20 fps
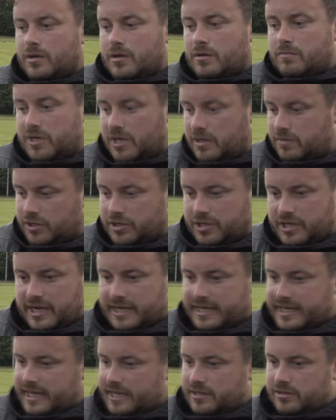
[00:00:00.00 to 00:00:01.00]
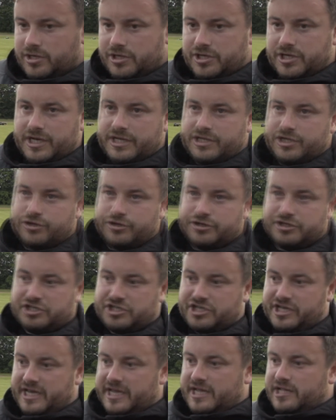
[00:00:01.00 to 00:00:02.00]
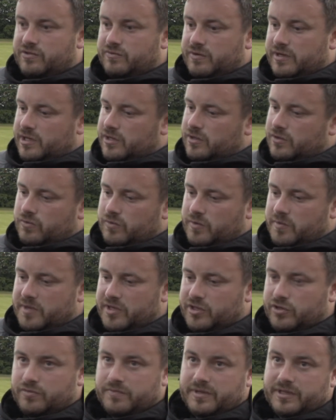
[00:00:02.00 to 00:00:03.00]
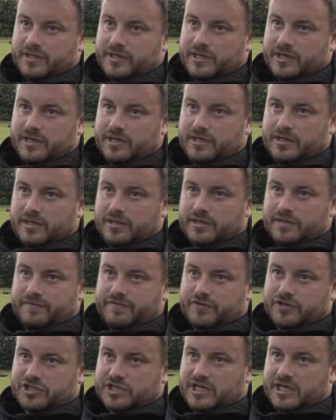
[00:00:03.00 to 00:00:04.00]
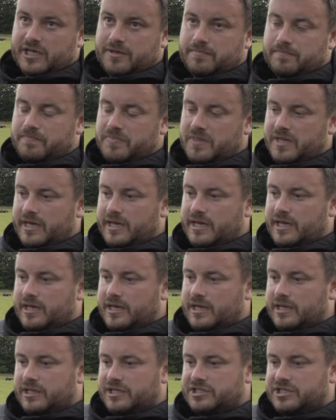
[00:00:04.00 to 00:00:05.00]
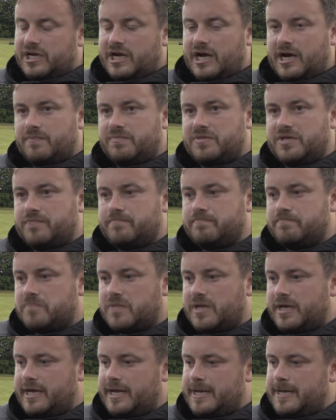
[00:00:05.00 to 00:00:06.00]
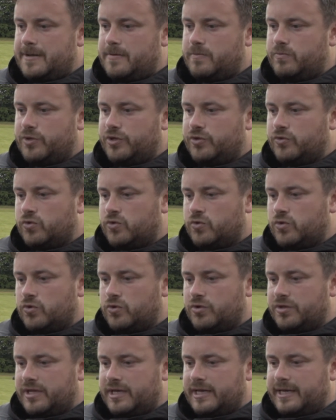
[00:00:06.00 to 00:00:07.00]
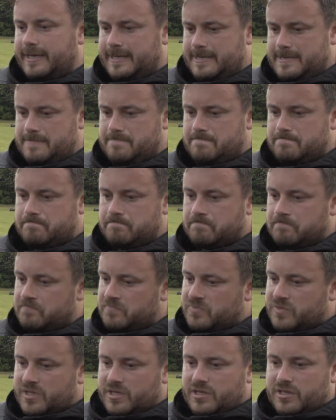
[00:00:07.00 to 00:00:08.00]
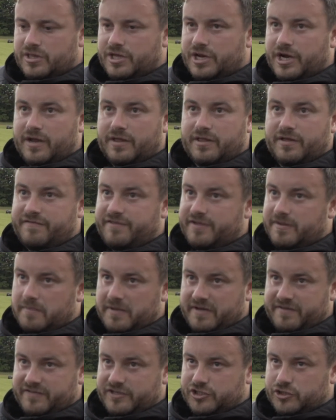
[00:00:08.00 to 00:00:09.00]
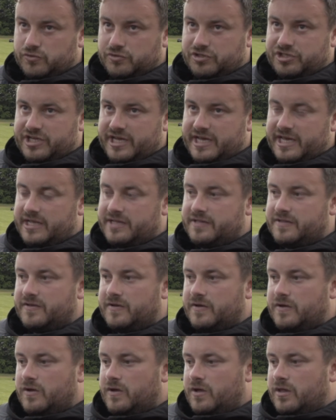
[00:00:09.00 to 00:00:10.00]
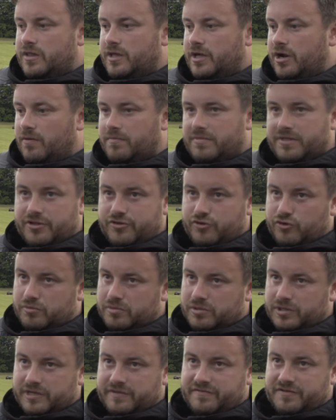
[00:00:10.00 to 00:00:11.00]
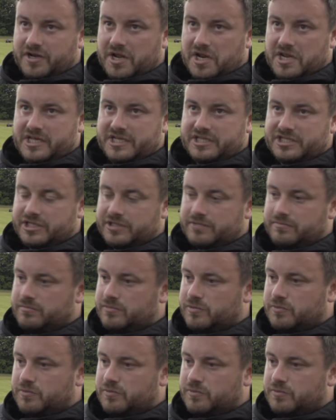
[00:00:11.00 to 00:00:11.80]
Yeah, Dundee United are a good side. We beat them in the first game at Lesser Hampden. We know that they're a big physical side. They're up at the top of the league for a reason.